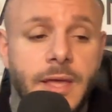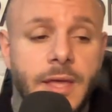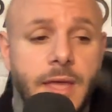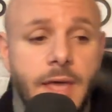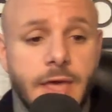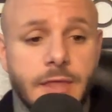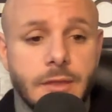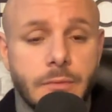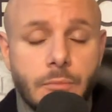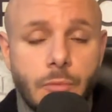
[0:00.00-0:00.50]

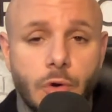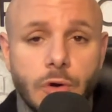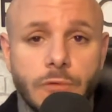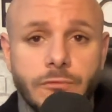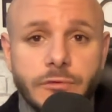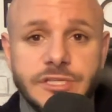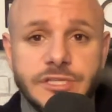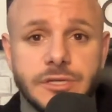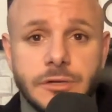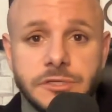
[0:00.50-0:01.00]
And the more
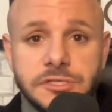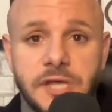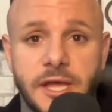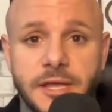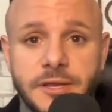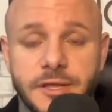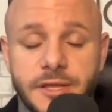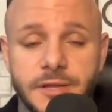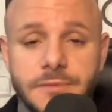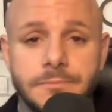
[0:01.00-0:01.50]
research I
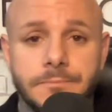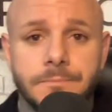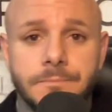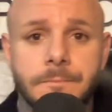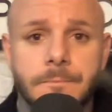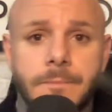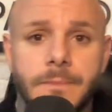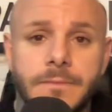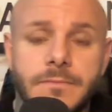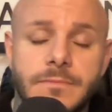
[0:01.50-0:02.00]
did,
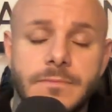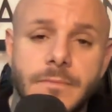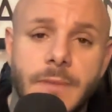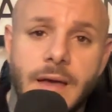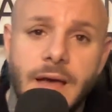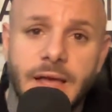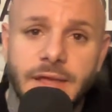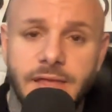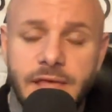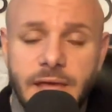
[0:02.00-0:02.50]

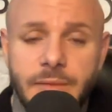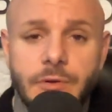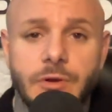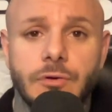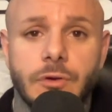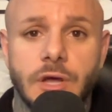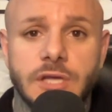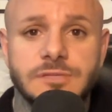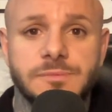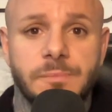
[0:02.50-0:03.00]
I came
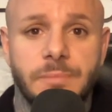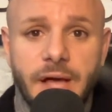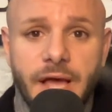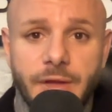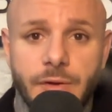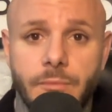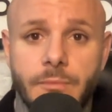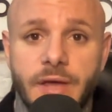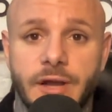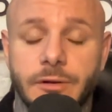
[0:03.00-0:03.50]
across
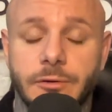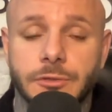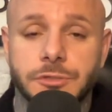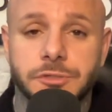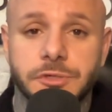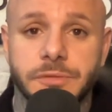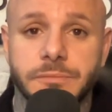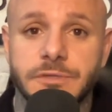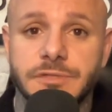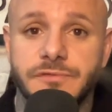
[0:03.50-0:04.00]
biomedical
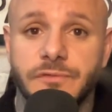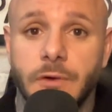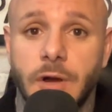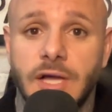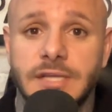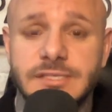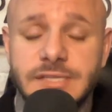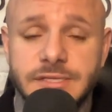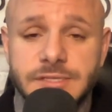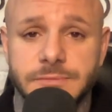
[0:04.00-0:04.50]
treatments for
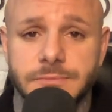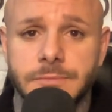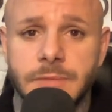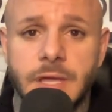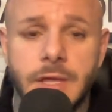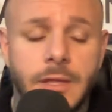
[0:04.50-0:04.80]
autism.